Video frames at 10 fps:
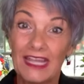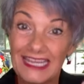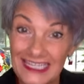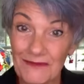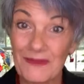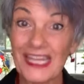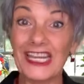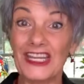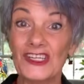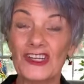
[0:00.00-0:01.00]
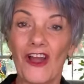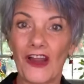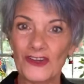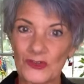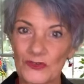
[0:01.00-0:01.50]
diminish
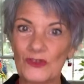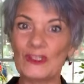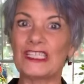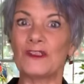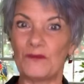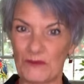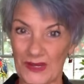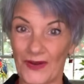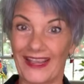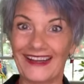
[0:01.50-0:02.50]
our true spirit,